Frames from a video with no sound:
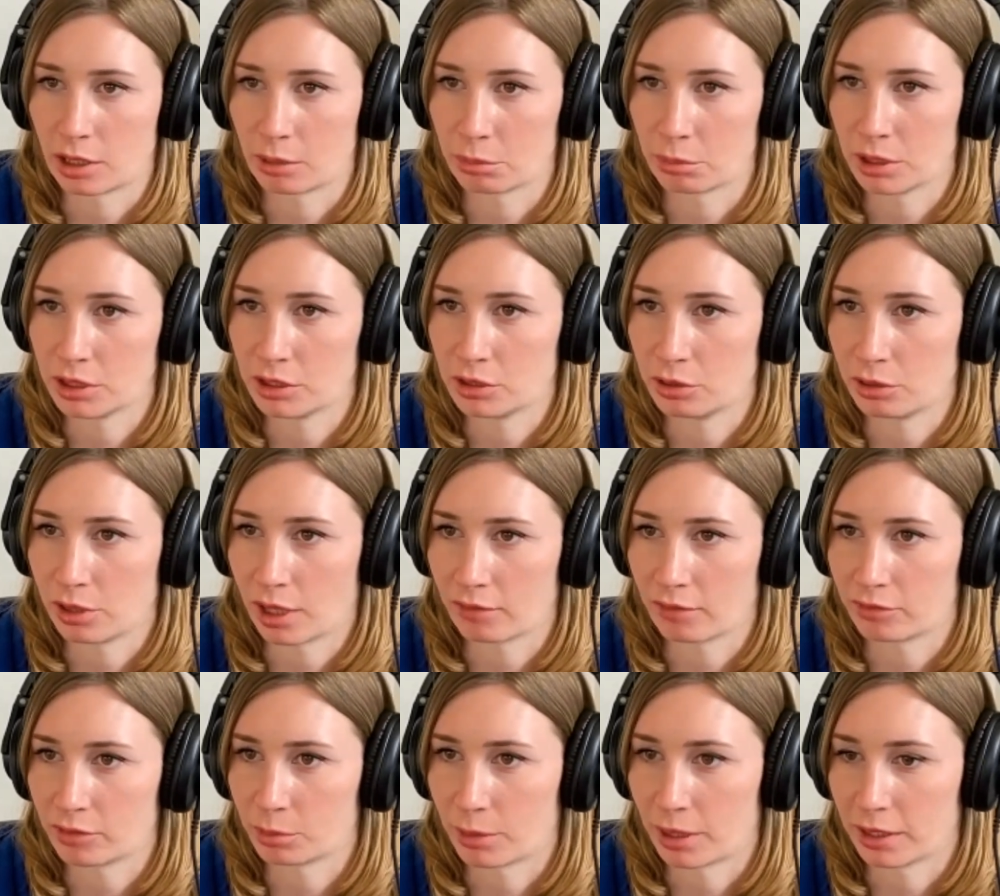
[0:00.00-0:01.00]
I'm going to do
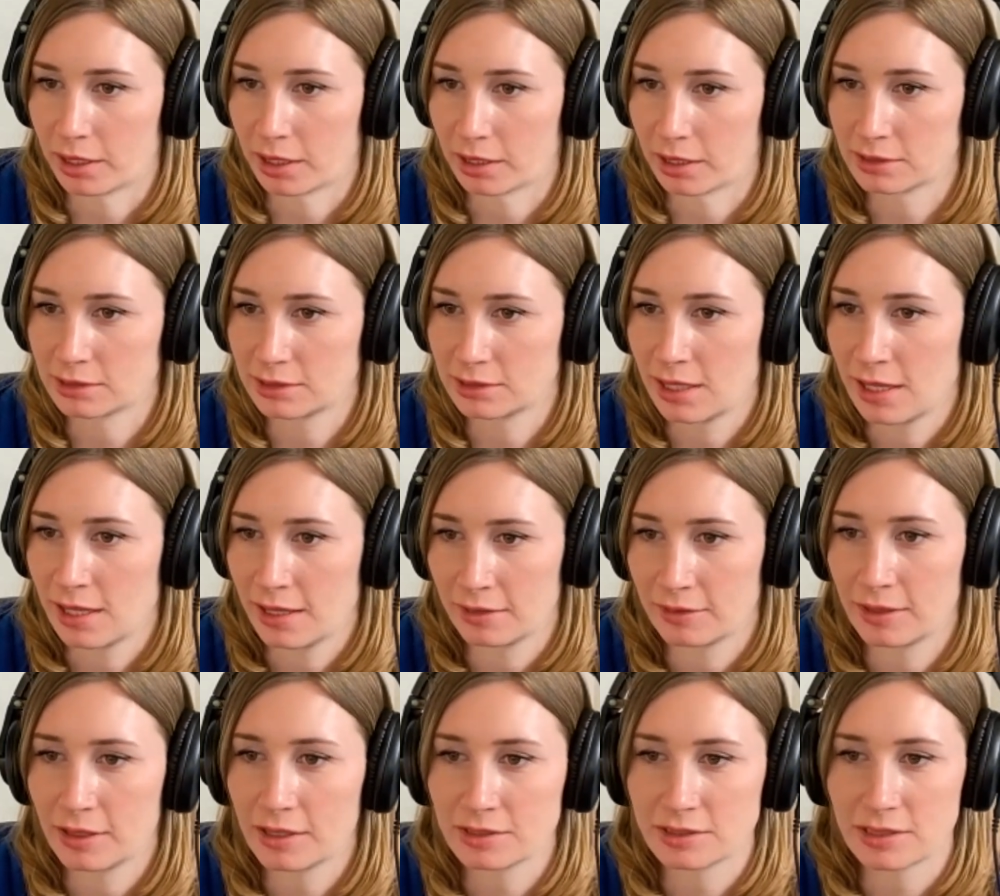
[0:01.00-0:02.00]
that for my next,
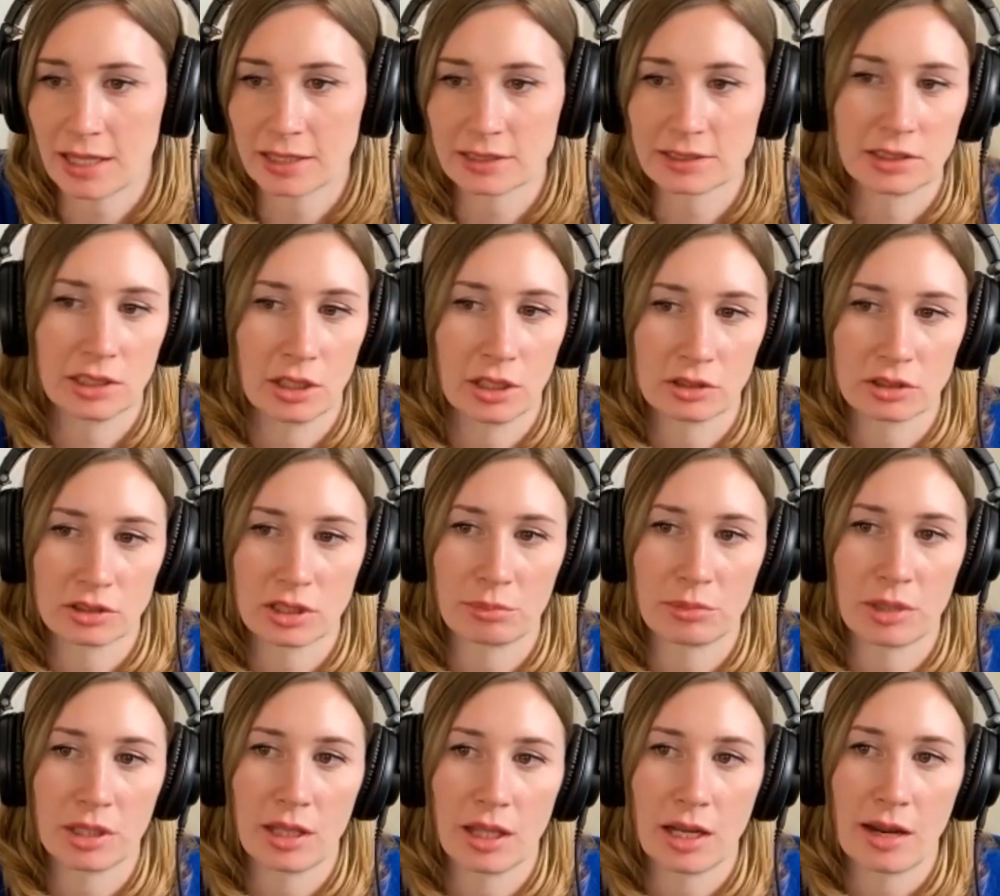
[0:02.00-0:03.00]
because that's,
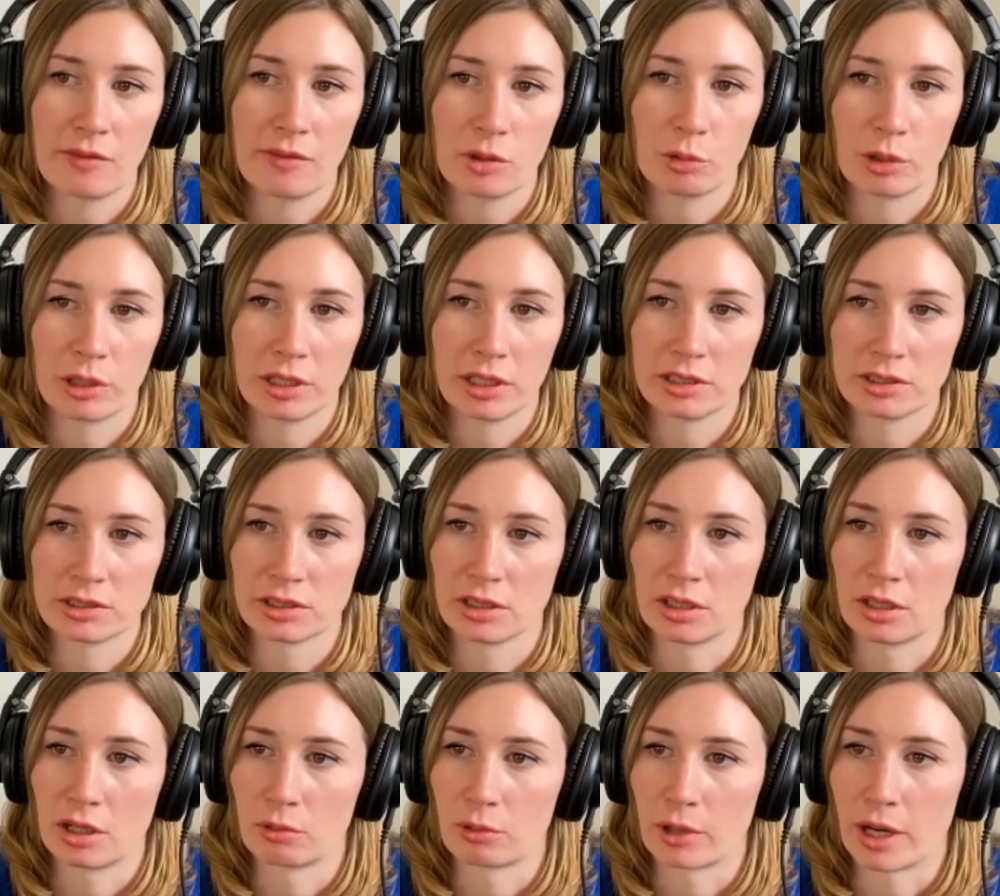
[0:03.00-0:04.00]
something that everyone needs to
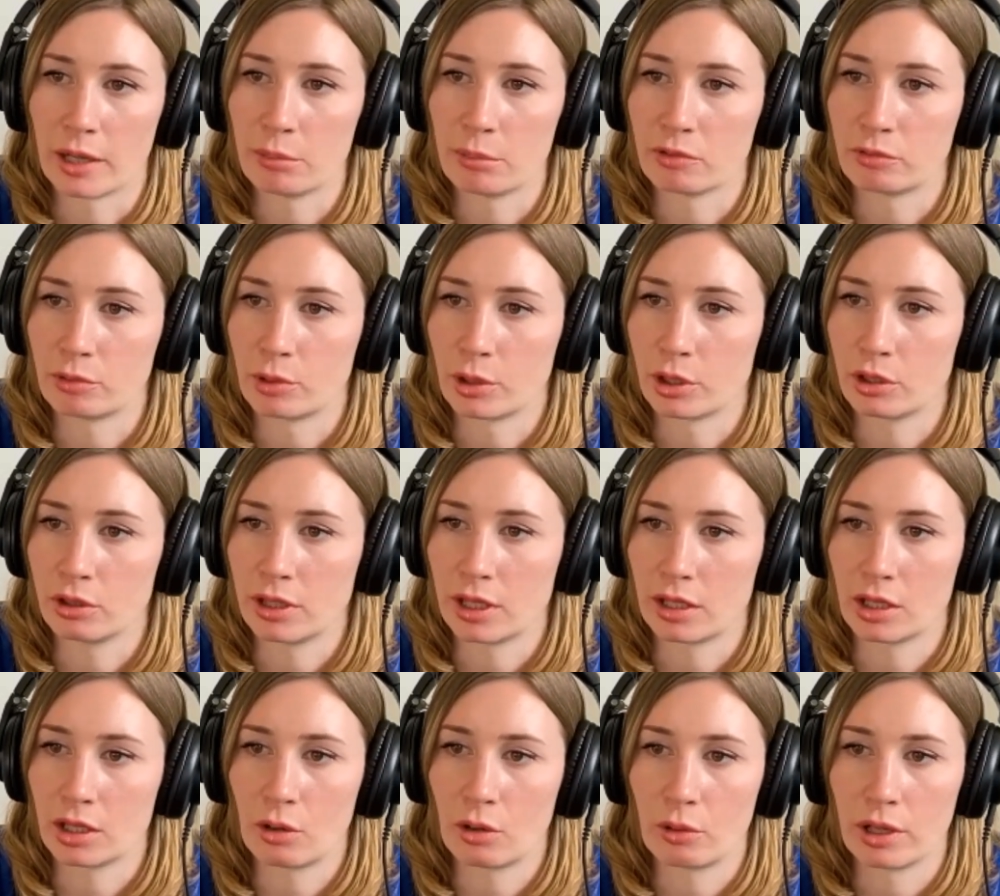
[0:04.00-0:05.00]
know, right? Before you
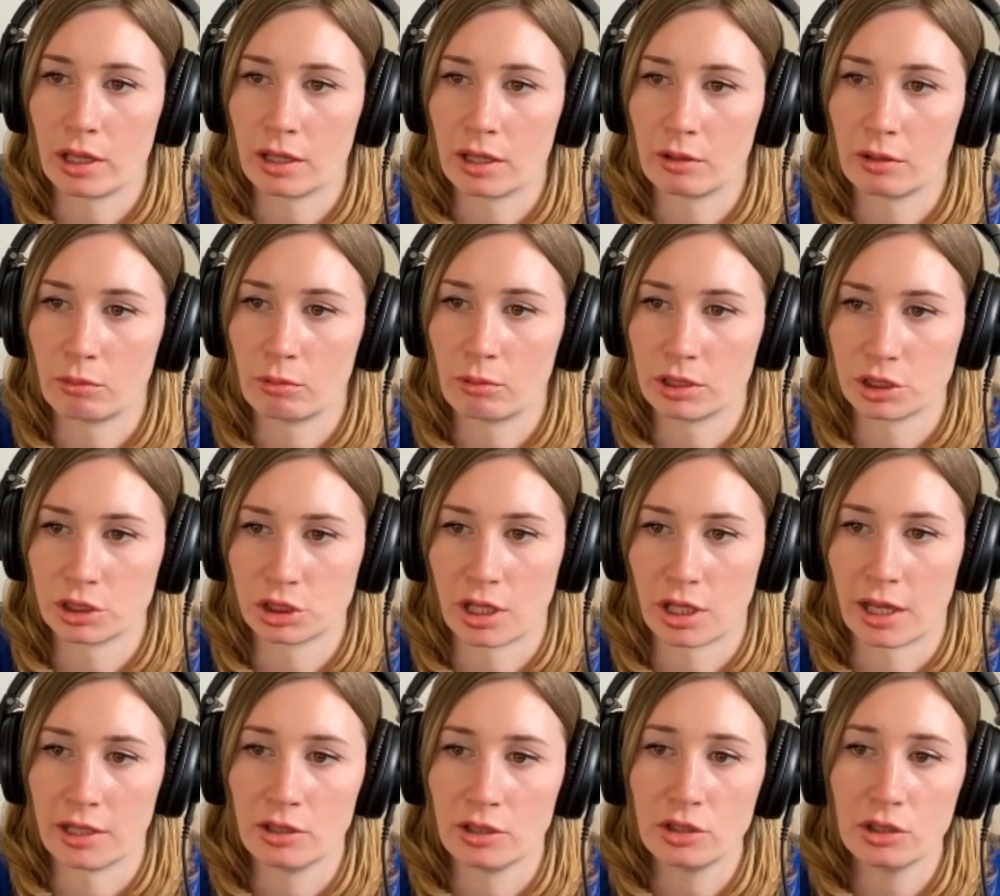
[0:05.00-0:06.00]
get going, what should
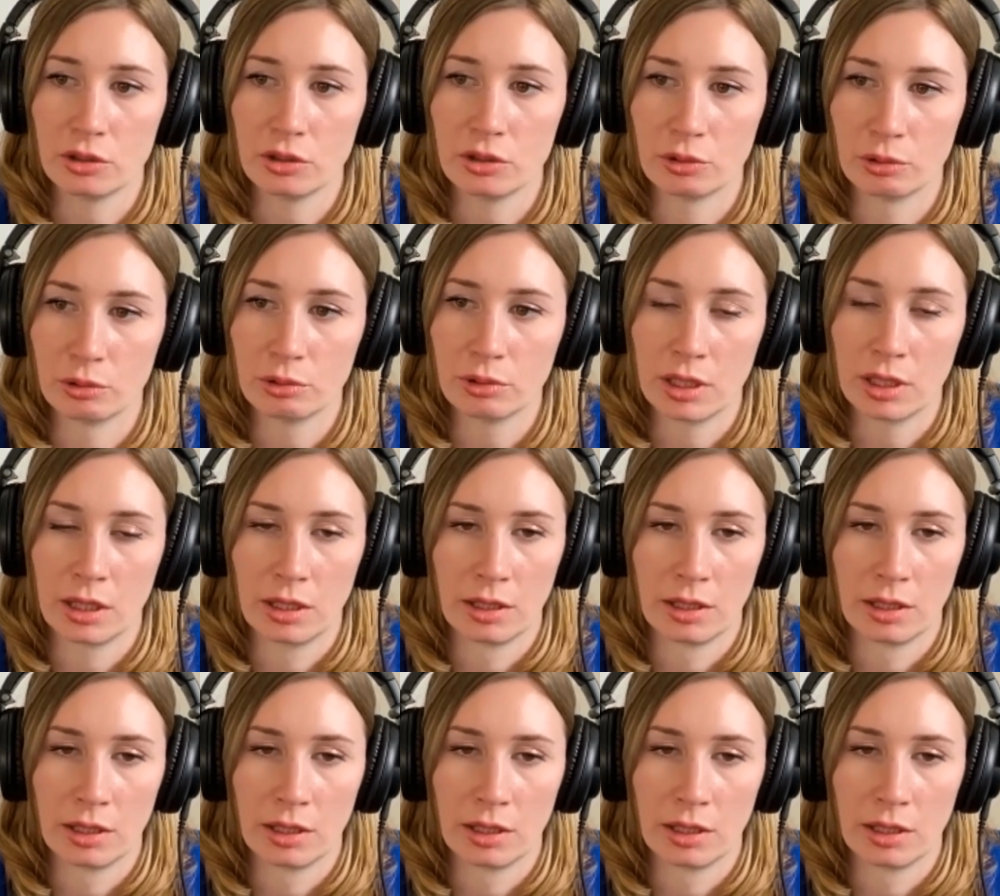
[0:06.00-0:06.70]
I do?